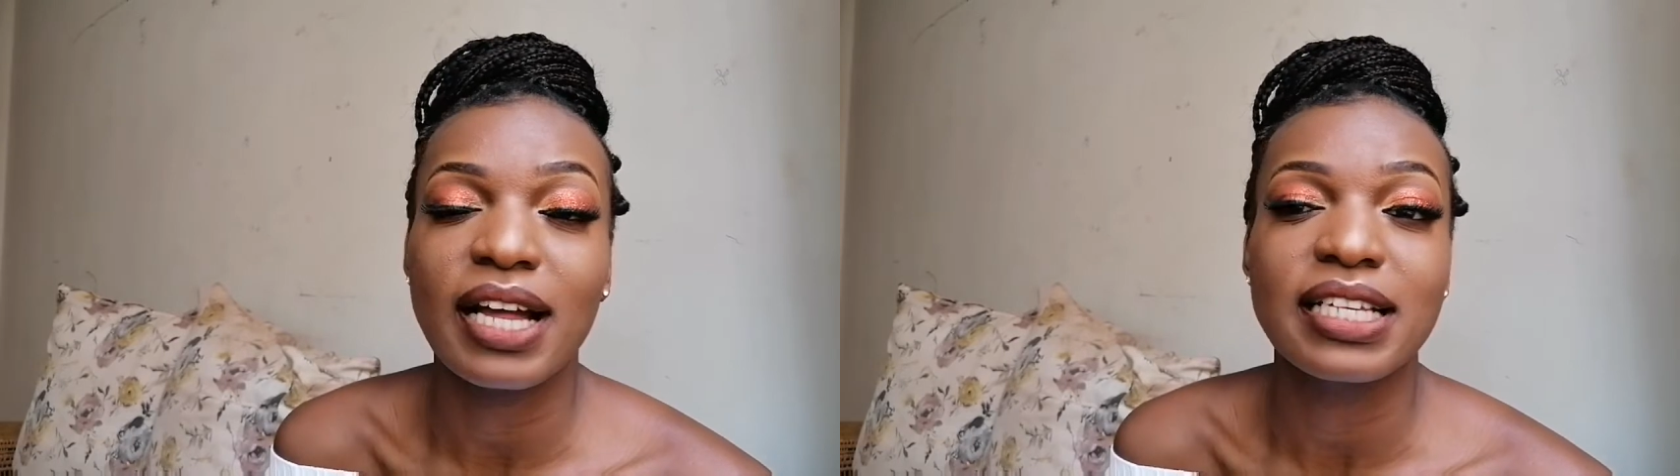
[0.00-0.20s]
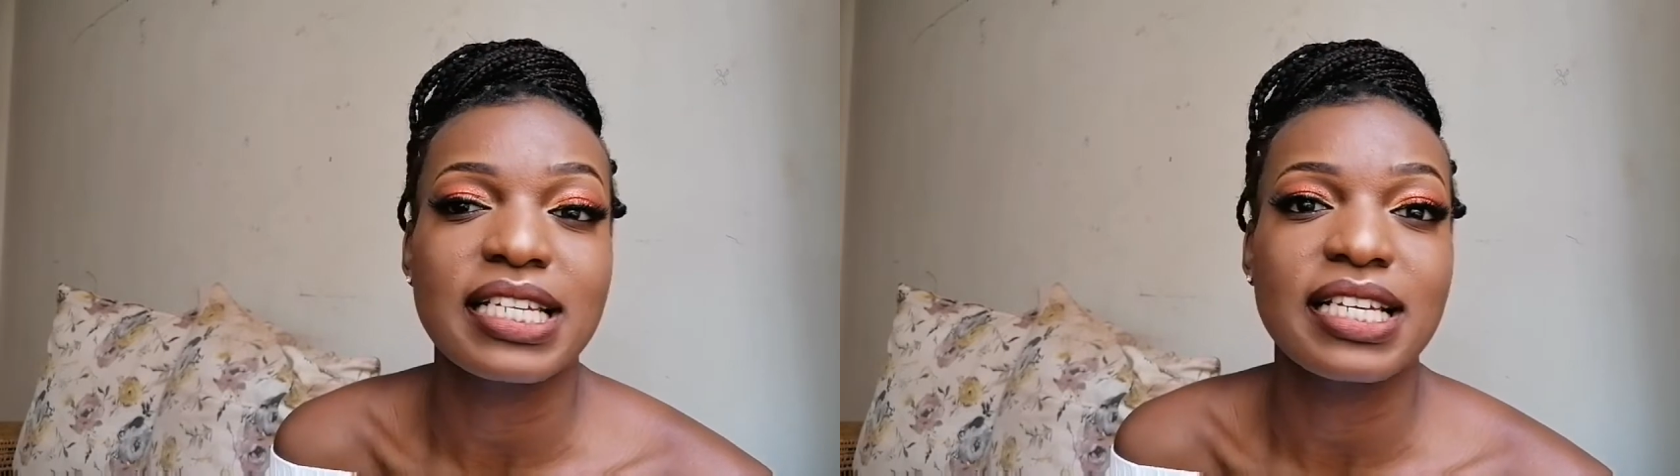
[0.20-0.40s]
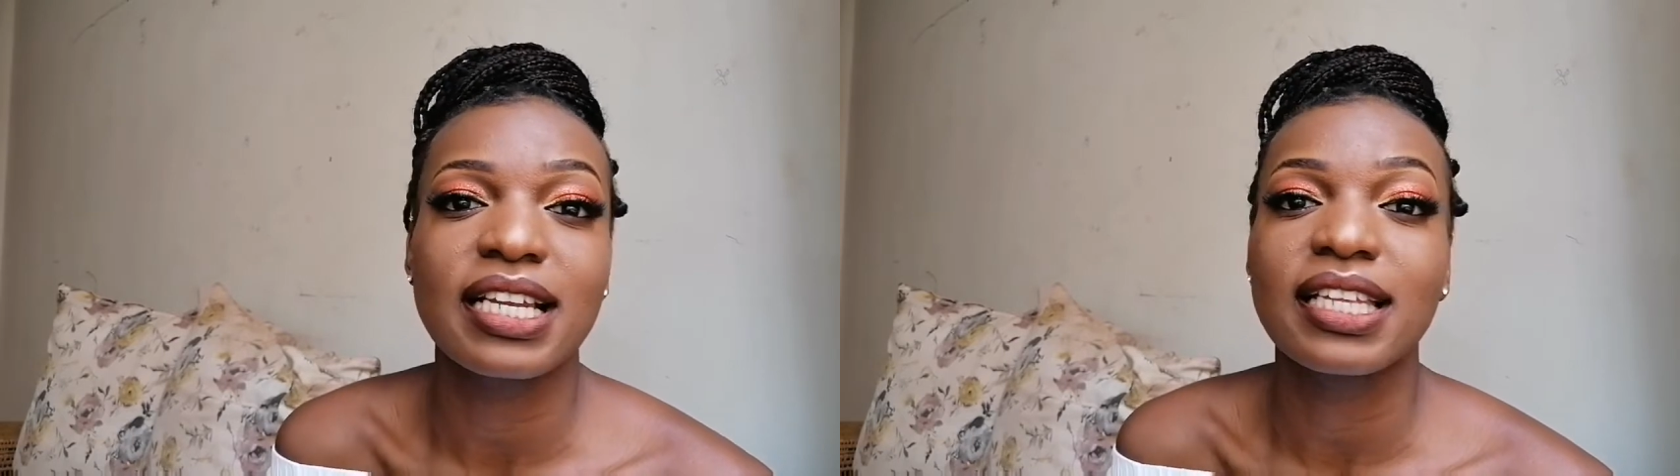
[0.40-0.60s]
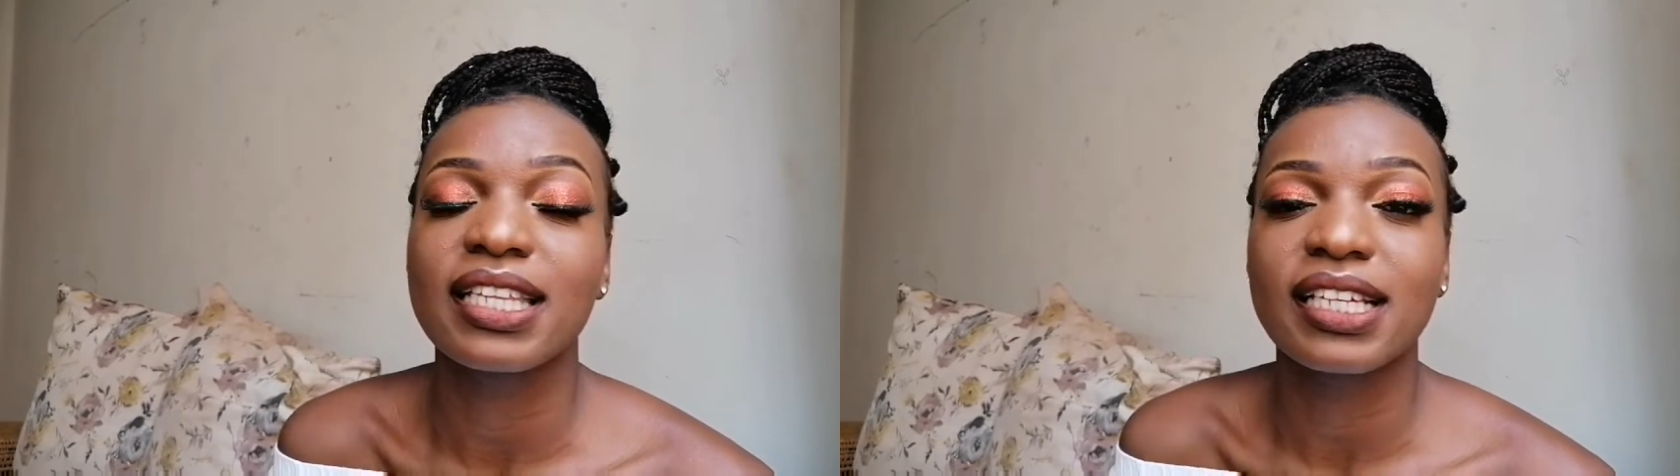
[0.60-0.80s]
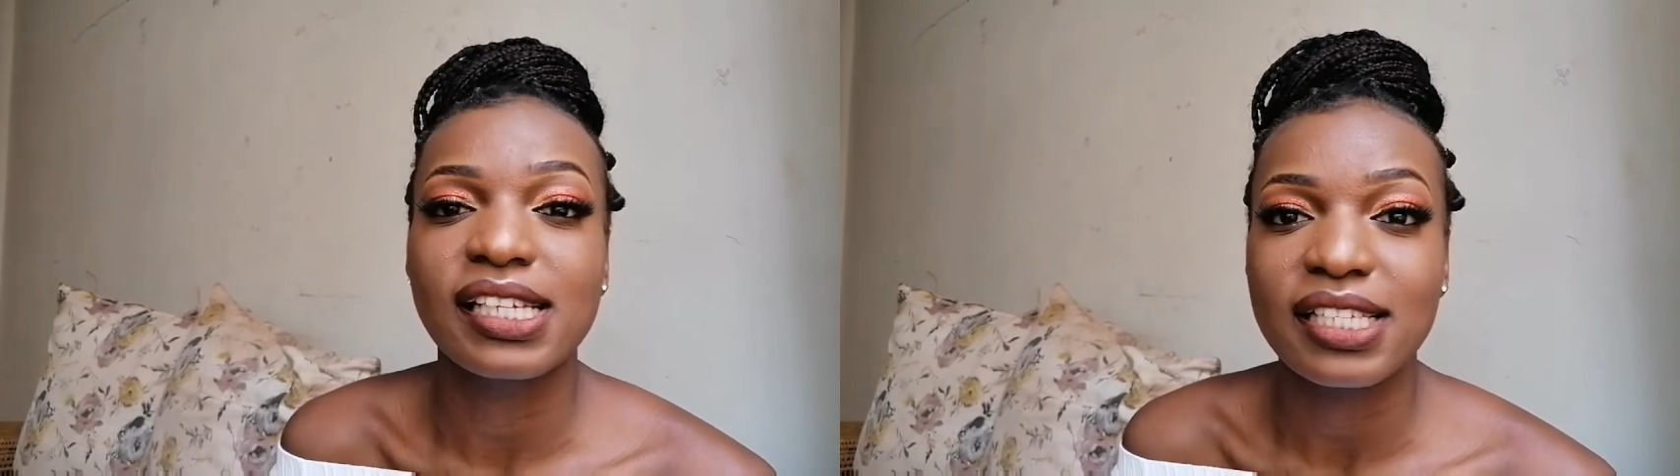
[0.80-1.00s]
until
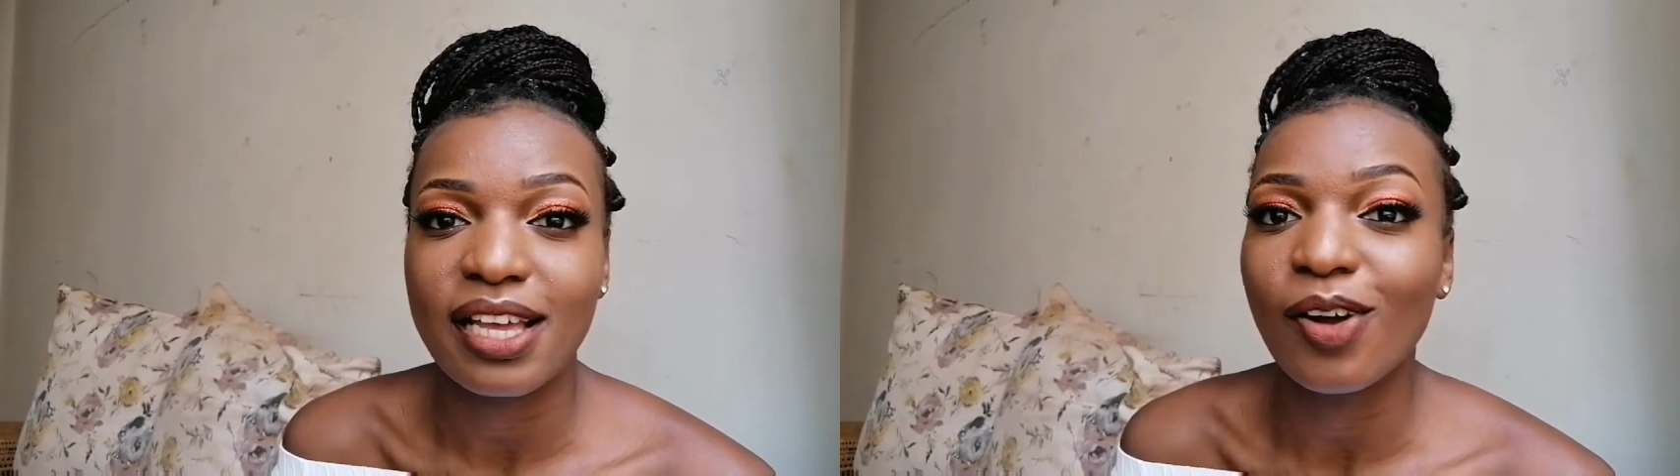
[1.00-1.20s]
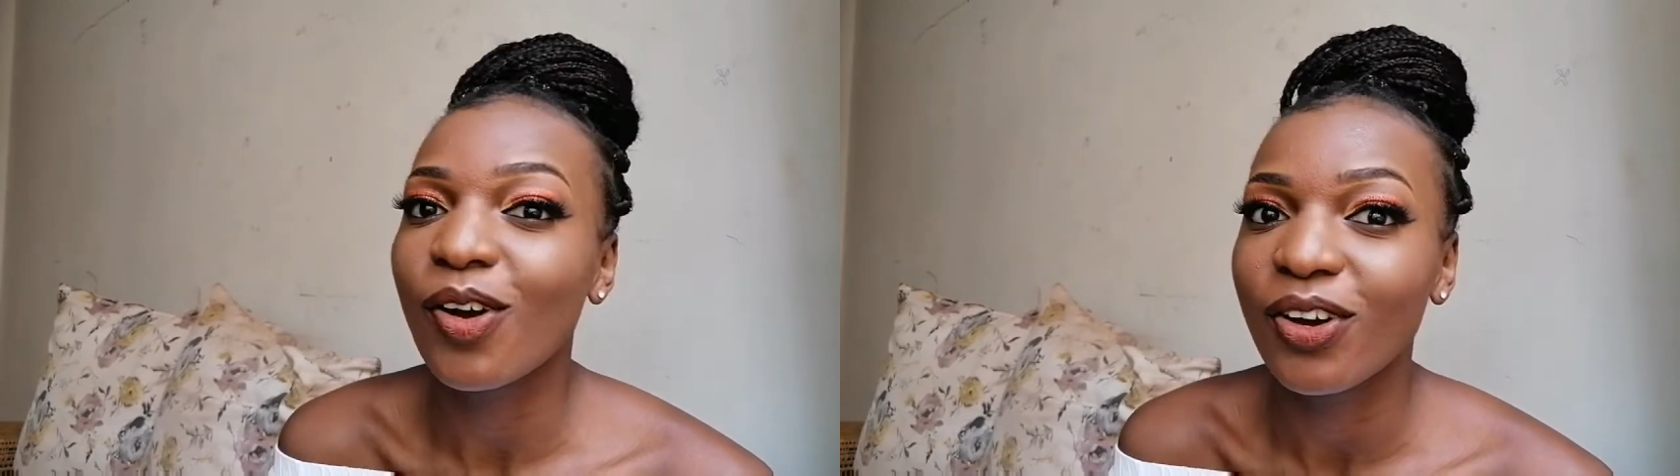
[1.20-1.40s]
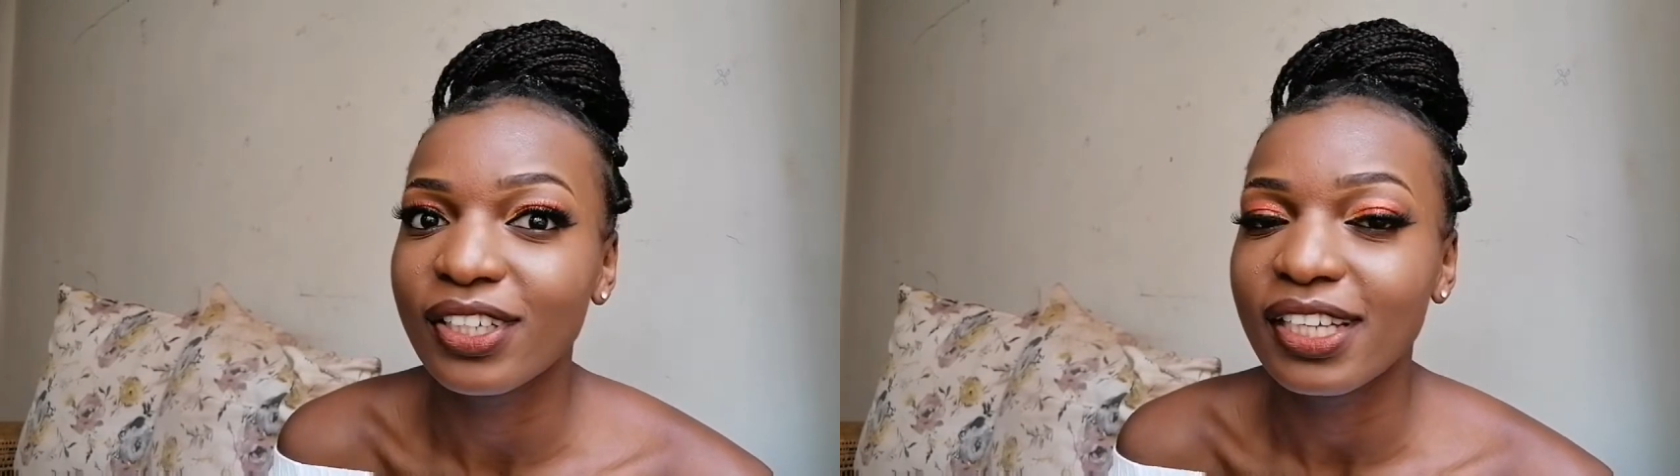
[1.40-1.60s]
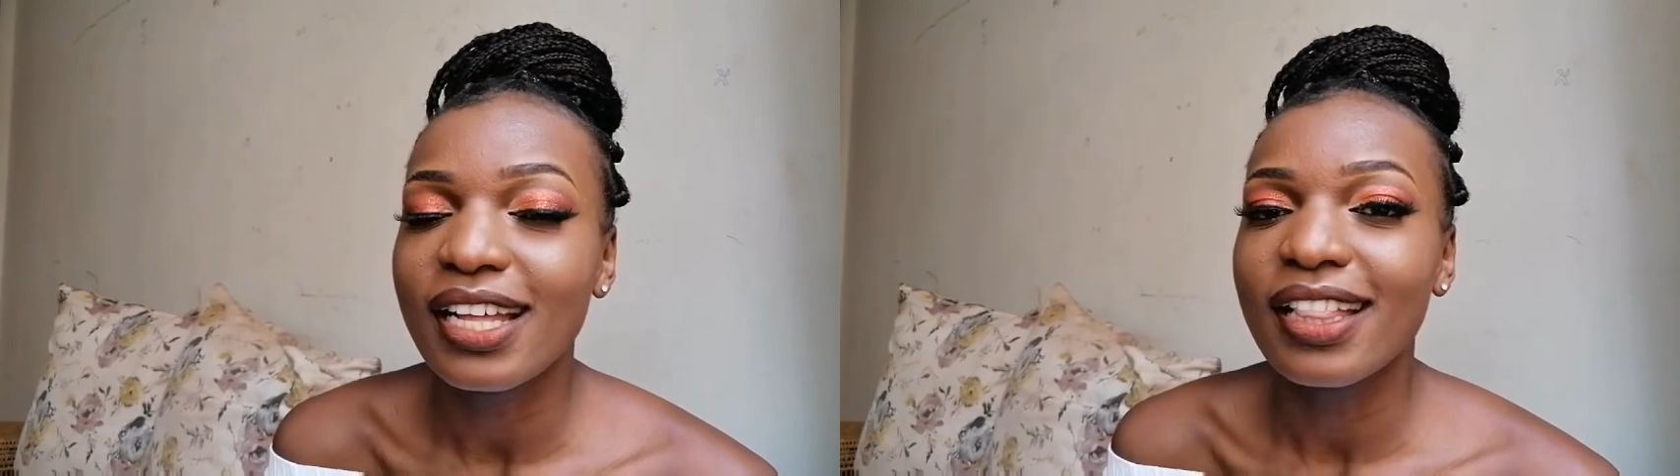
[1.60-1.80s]
3 days are gone,